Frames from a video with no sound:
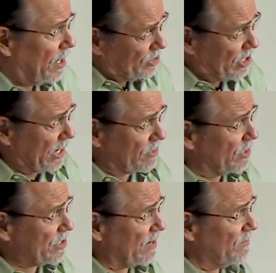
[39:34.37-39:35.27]

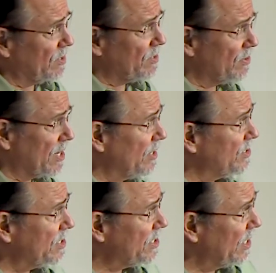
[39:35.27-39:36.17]
January 7th,
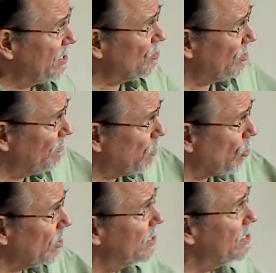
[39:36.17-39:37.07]
2010, it's
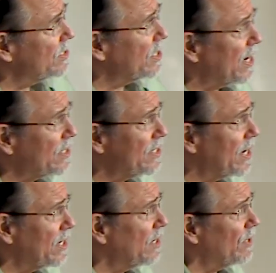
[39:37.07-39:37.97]
reported in Science
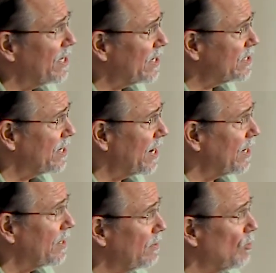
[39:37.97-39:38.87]
Daily, but that's
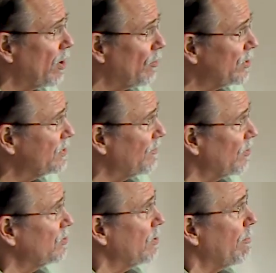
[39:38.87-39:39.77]
not where it was
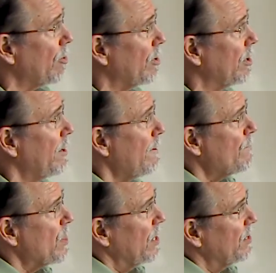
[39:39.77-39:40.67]
first reported.
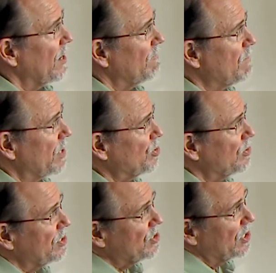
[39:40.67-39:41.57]
They have
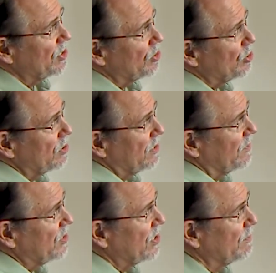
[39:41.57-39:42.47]
measured the signatures of
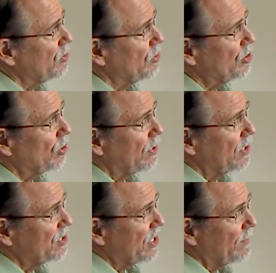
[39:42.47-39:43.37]
a symmetry showing
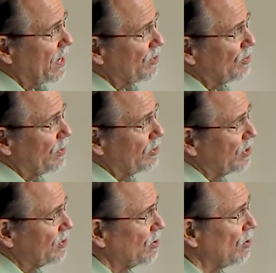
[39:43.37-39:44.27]
the same attributes
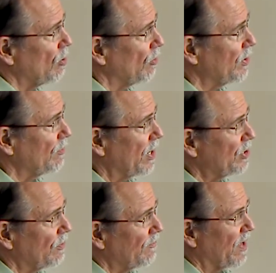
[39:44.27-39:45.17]
as the golden
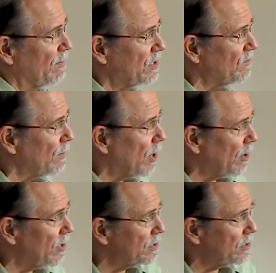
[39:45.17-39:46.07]
ratio famous from
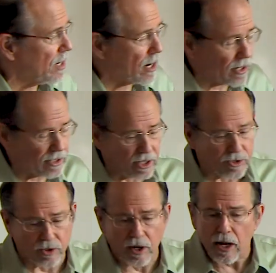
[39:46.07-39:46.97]
art and
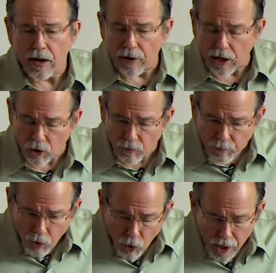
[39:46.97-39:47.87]
architecture. My whole
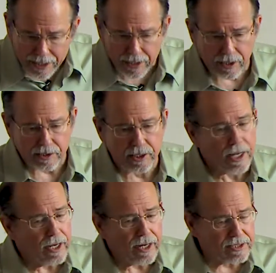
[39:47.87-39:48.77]
point is,
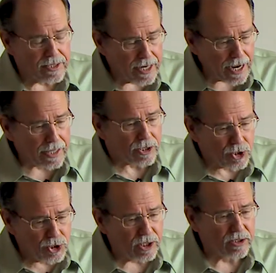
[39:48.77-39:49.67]
it's not
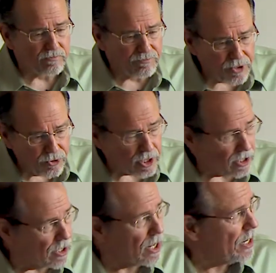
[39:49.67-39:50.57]
just
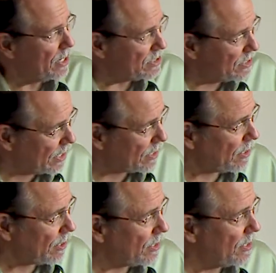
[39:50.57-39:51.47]
beauty, it's not
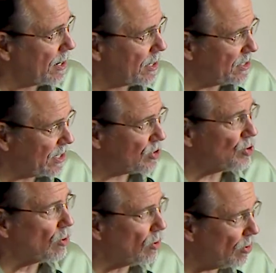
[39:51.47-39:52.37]
art and
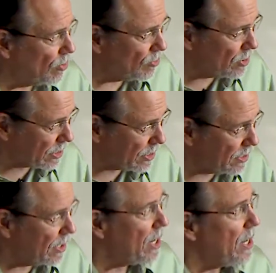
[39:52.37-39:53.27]
architecture
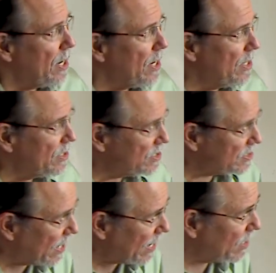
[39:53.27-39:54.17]
only, it is
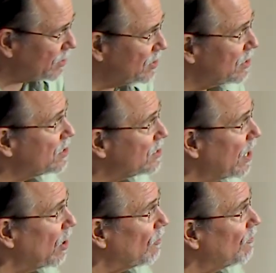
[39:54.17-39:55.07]
science
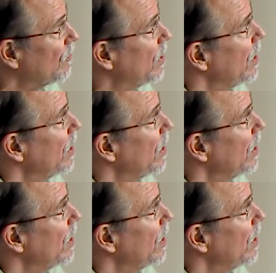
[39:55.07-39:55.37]
itself.